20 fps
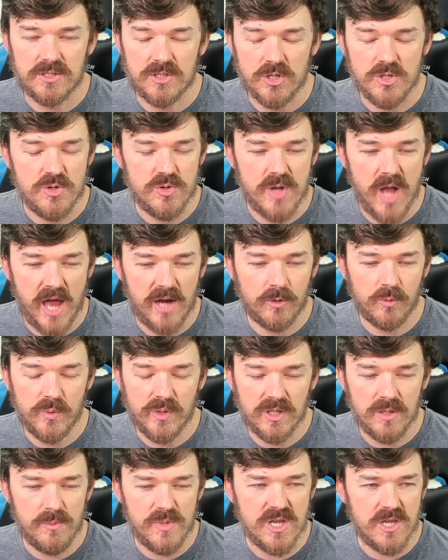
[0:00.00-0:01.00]
so you got to
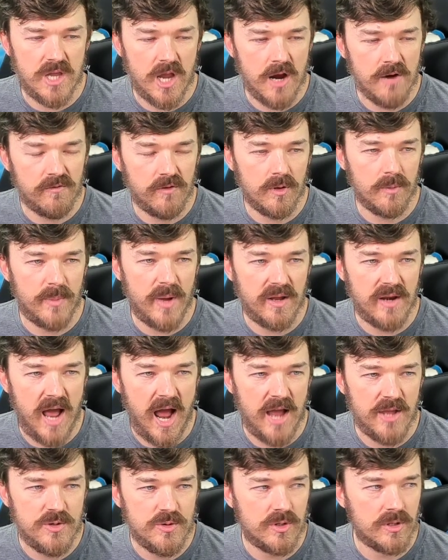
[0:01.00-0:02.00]
really be careful about
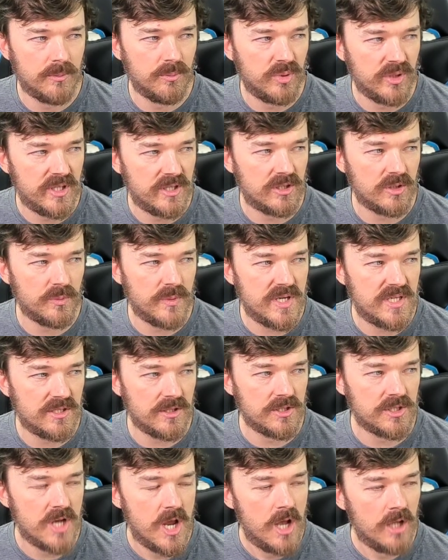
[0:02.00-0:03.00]
how you complete the
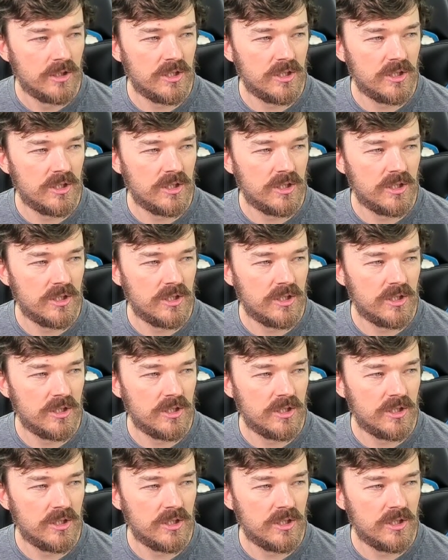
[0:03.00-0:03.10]
research.